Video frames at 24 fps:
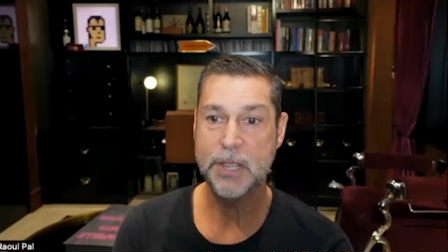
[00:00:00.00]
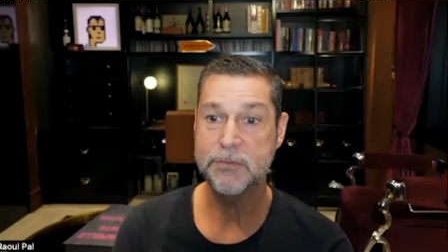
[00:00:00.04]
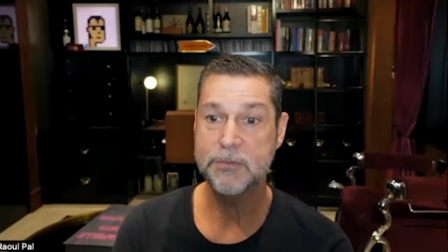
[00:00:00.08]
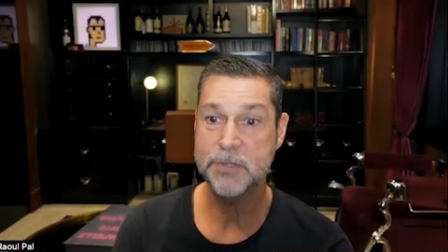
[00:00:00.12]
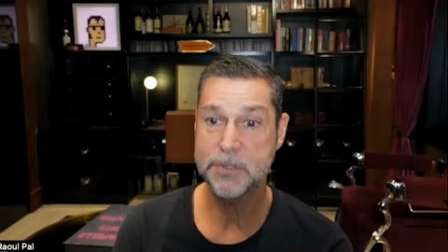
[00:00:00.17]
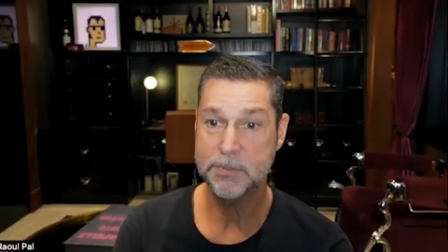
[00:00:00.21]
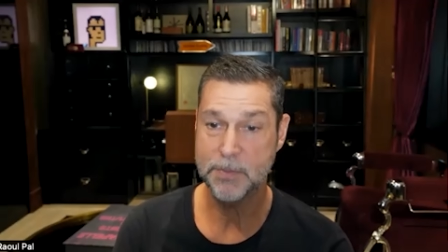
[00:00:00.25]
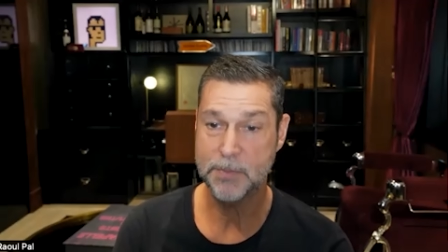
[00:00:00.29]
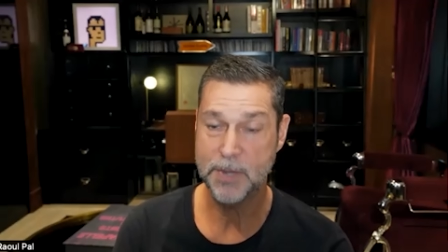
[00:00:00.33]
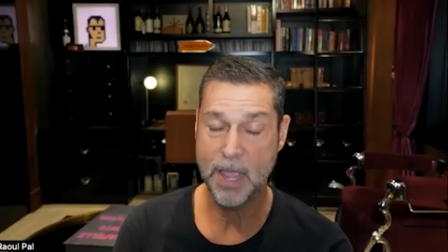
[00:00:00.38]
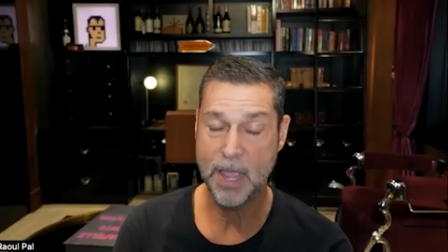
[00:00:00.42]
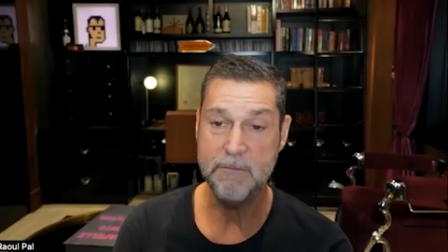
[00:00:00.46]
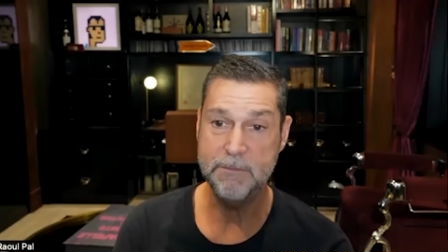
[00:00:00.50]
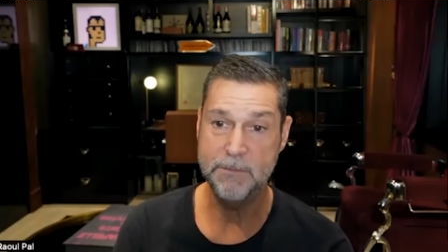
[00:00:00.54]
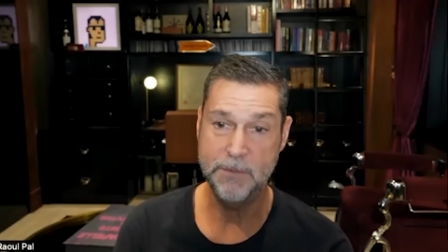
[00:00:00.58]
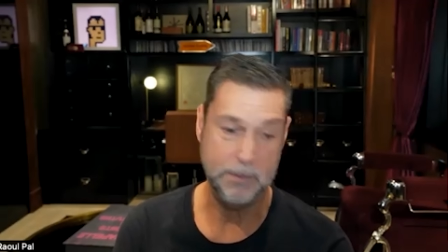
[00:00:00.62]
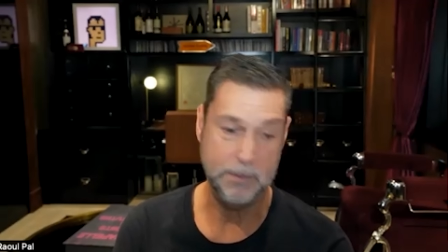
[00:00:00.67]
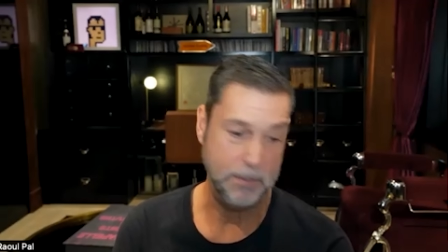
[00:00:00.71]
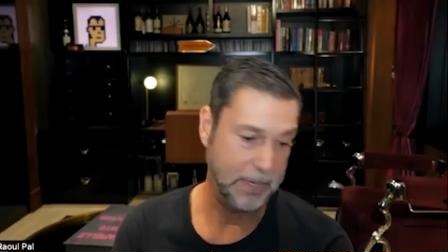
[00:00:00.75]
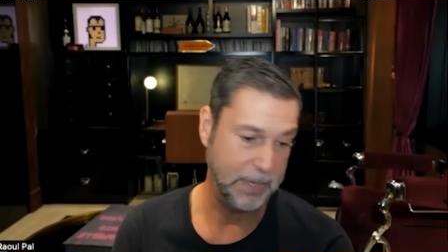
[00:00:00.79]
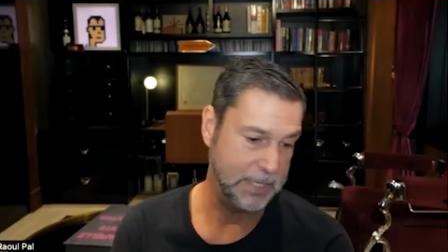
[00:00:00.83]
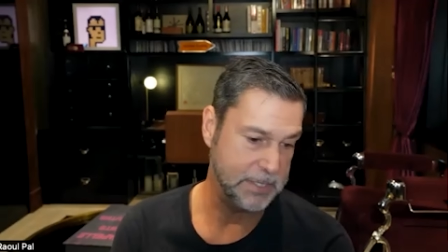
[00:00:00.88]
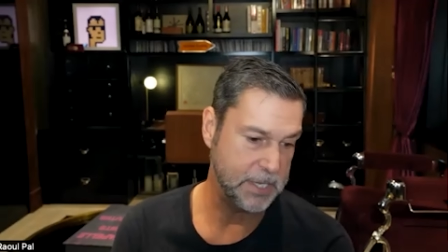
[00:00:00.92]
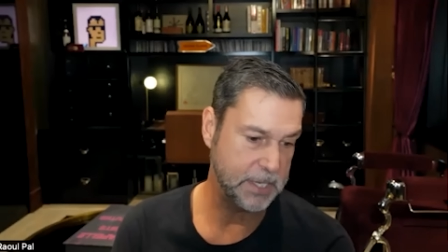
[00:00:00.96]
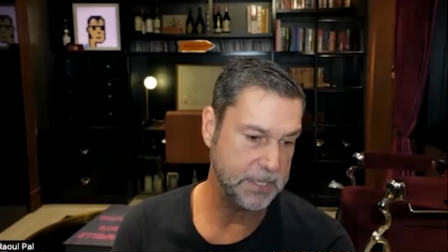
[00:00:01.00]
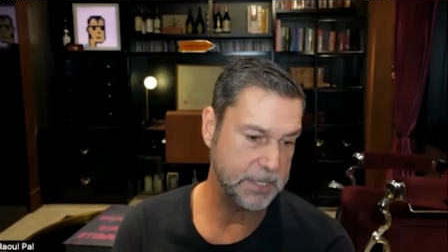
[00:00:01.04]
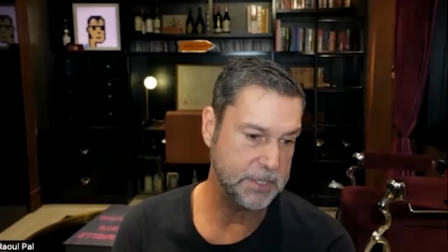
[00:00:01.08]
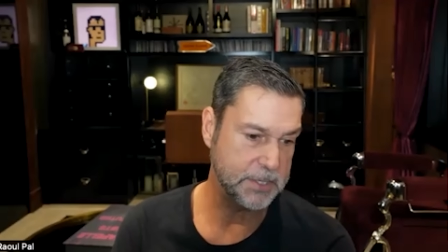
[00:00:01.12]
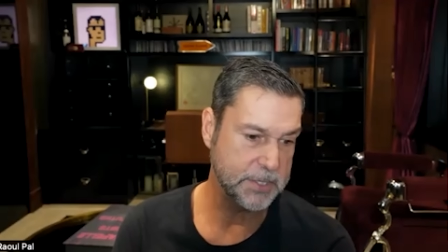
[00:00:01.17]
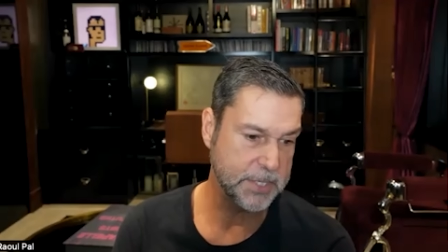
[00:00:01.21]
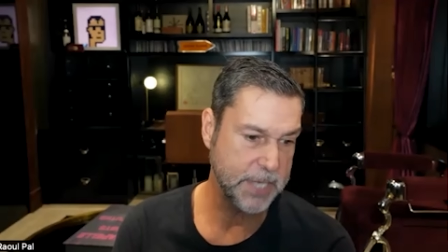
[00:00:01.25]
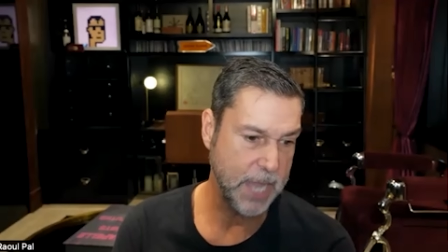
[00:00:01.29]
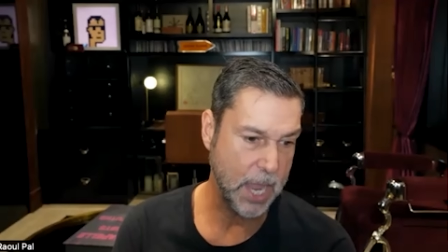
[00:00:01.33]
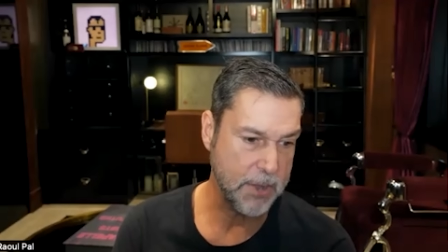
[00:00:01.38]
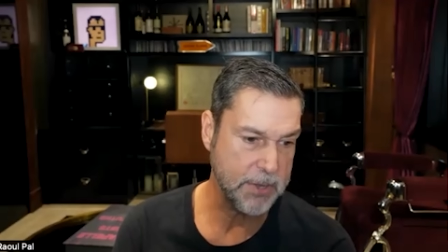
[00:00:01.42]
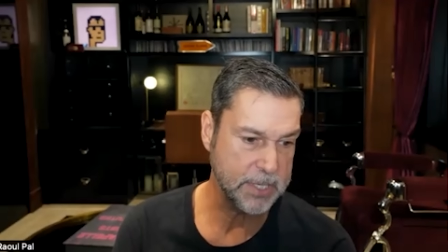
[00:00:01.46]
some comfort, because this is
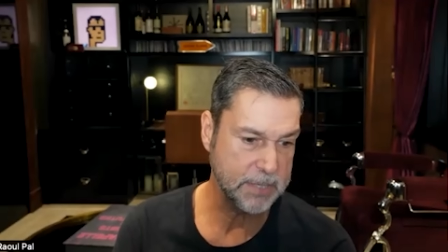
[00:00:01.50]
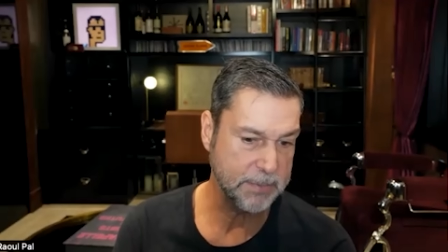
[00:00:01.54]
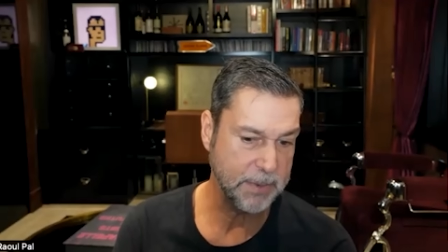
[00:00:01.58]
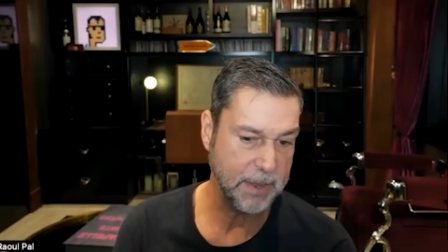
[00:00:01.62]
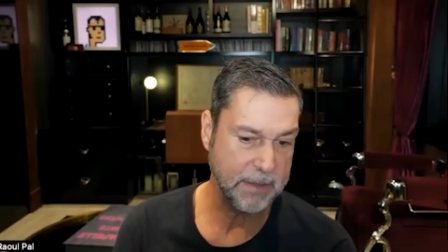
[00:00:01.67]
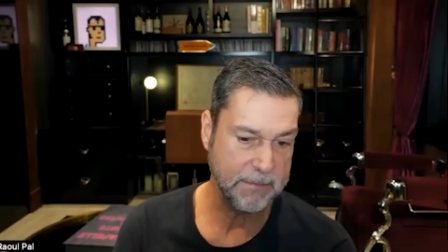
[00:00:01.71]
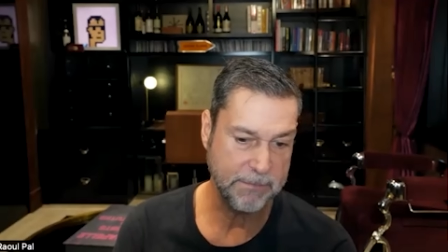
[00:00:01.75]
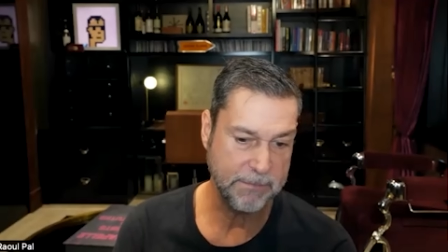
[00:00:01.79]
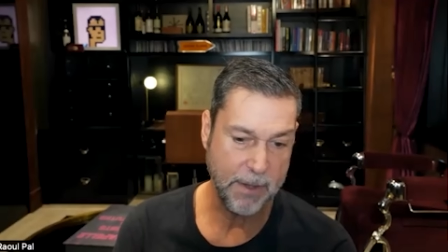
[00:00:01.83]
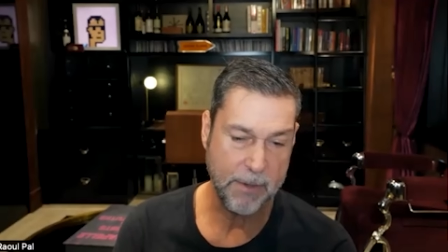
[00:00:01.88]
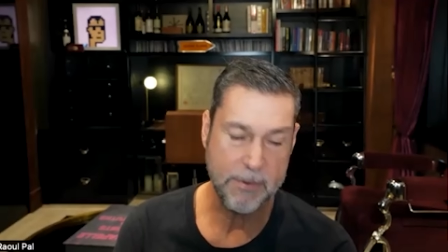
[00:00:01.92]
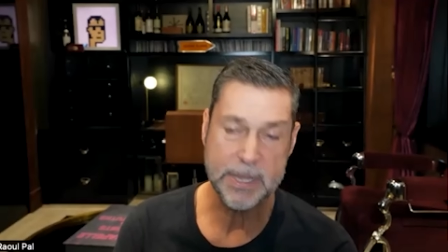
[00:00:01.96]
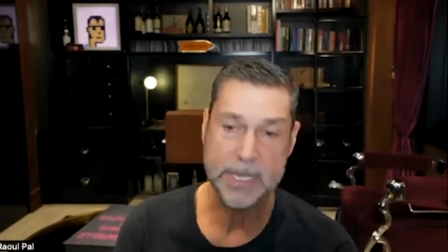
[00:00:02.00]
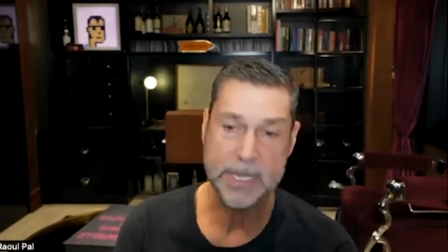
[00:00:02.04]
going to be a very